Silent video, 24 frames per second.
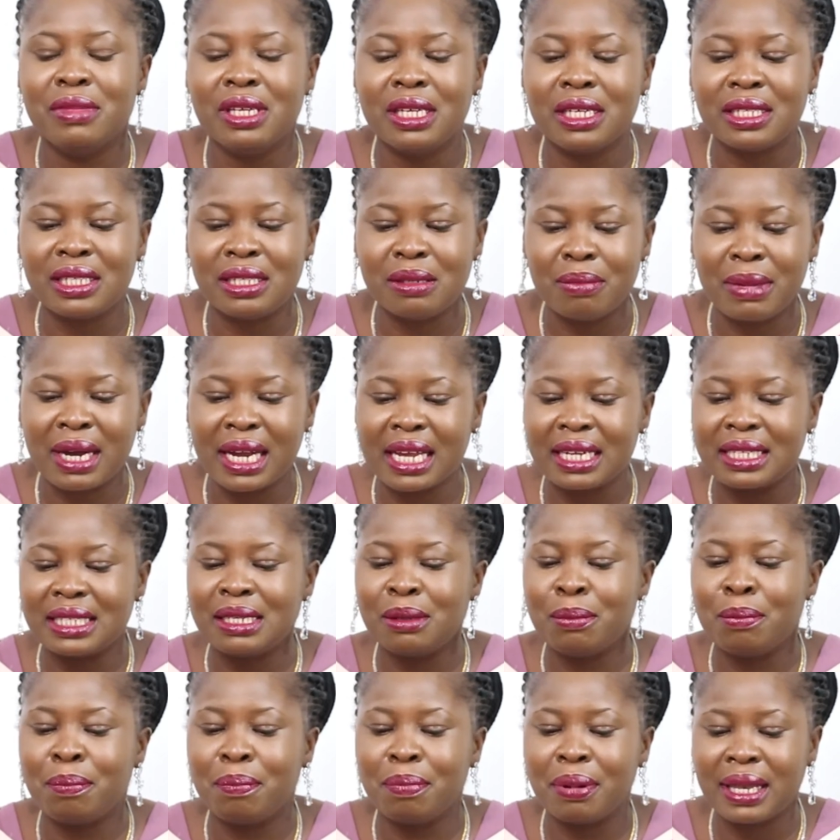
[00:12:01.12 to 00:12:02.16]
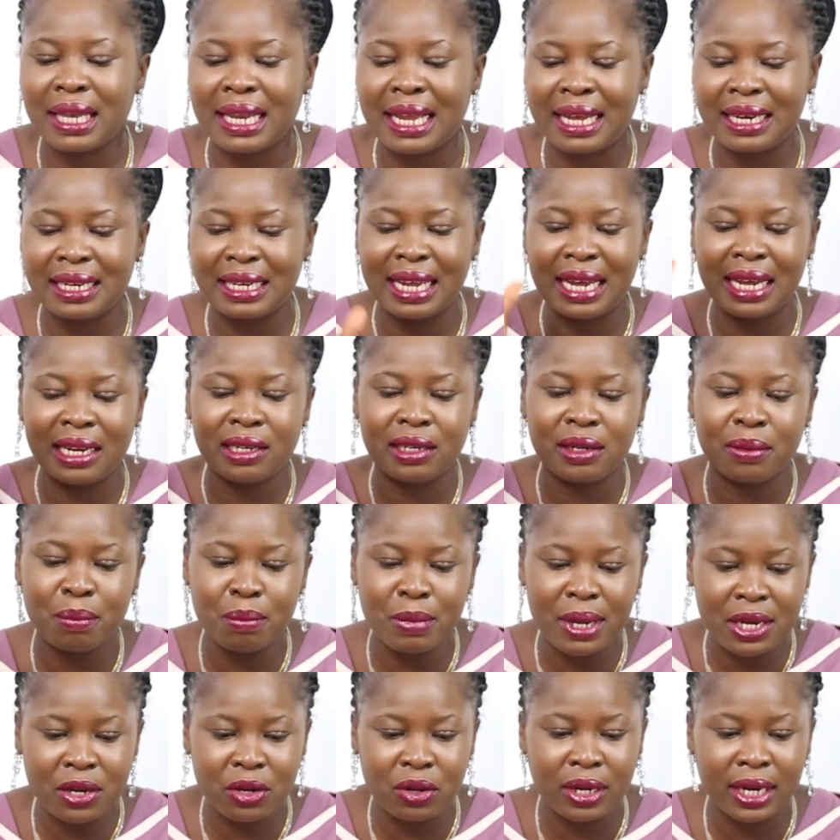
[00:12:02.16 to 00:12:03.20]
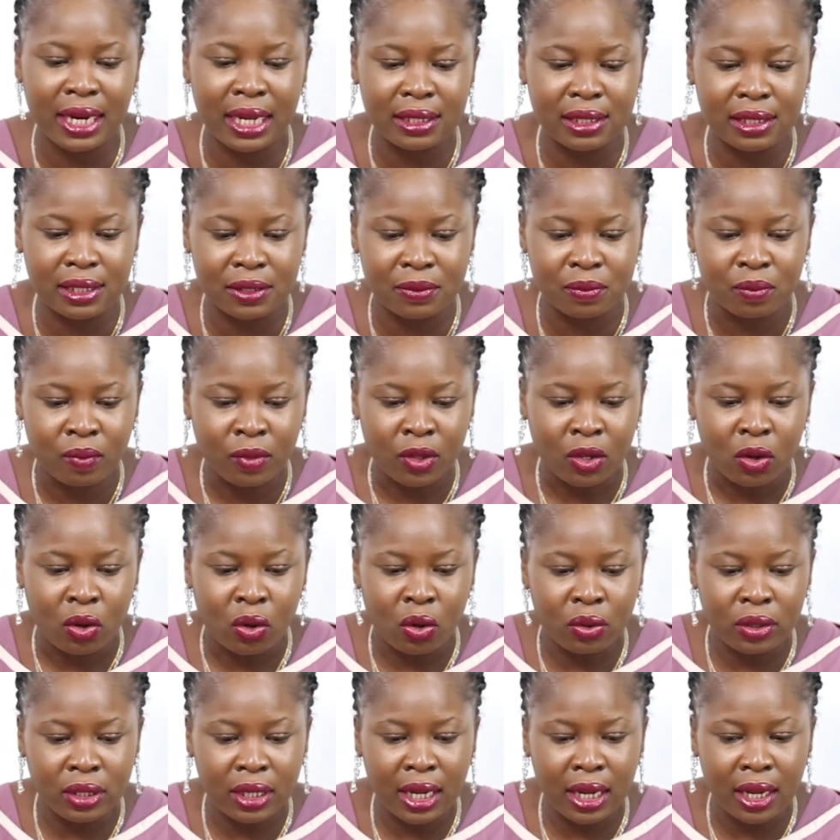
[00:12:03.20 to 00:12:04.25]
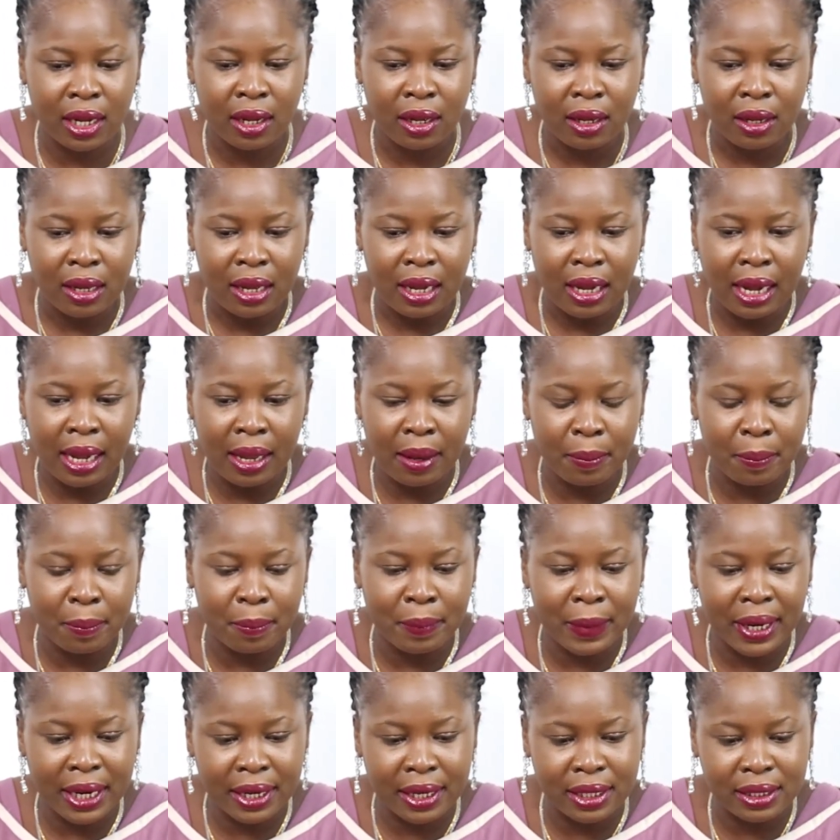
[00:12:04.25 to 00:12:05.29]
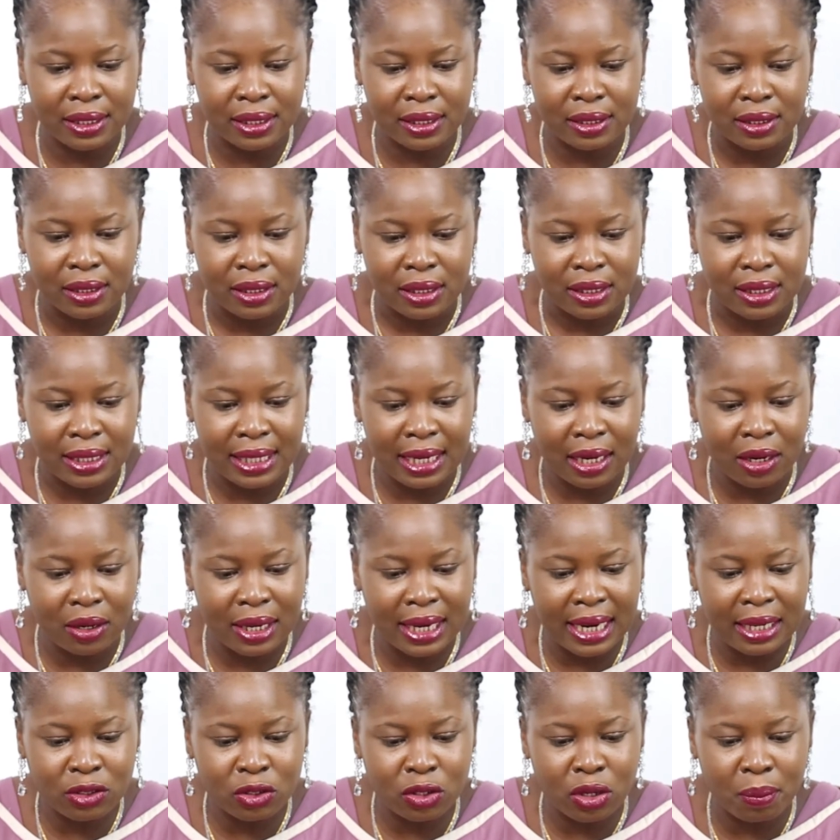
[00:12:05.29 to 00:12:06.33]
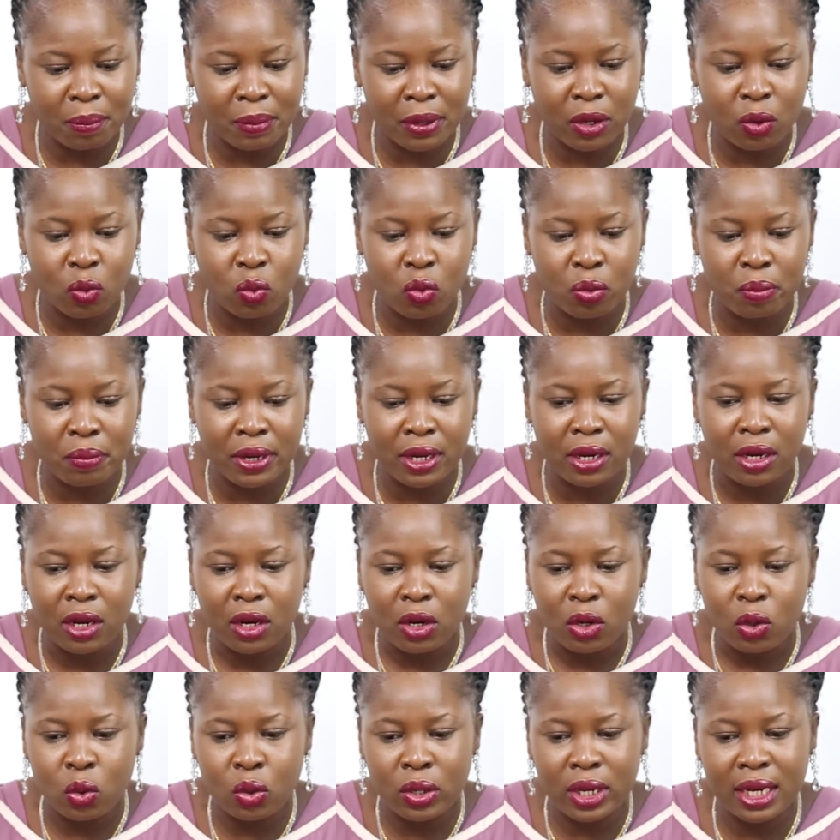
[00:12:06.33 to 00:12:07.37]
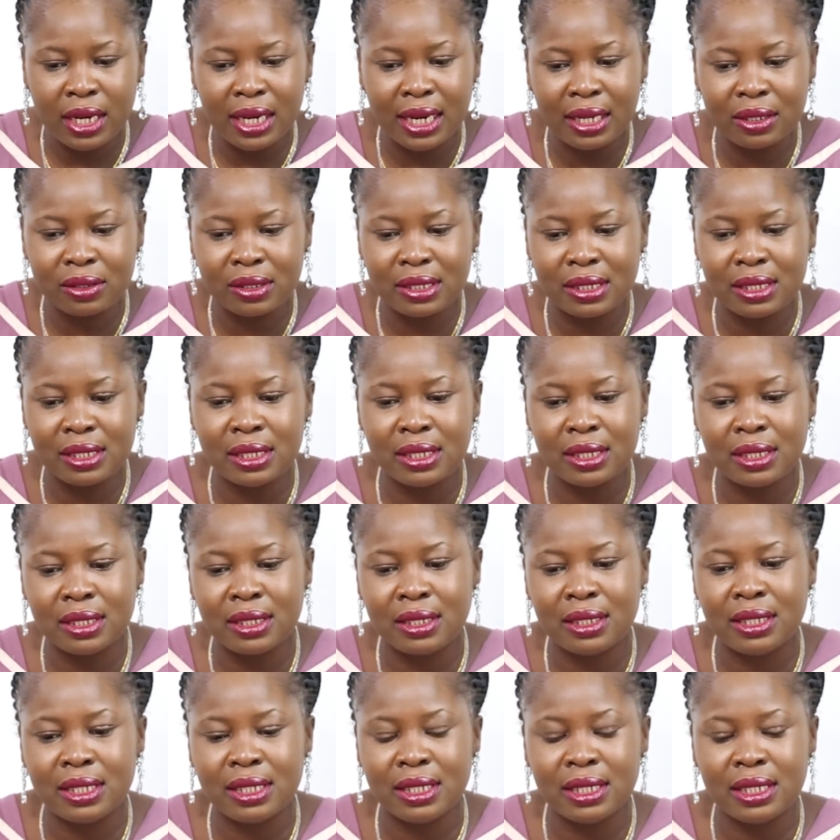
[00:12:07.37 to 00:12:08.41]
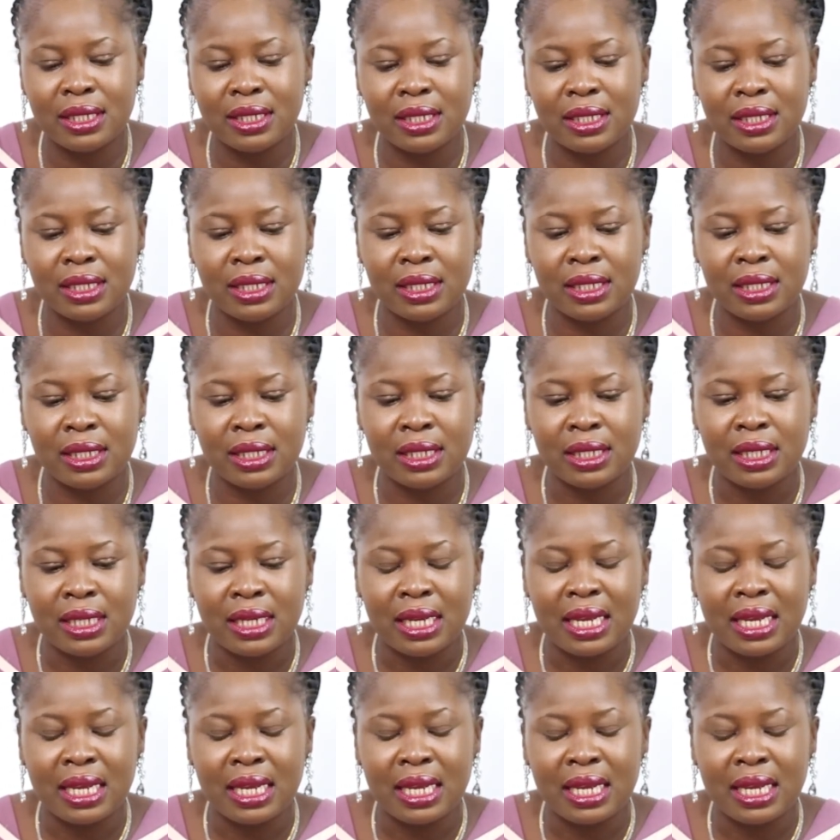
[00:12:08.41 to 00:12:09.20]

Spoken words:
mix, the marketing plan, and many other things under marketing. Then another topic we'll be looking at is the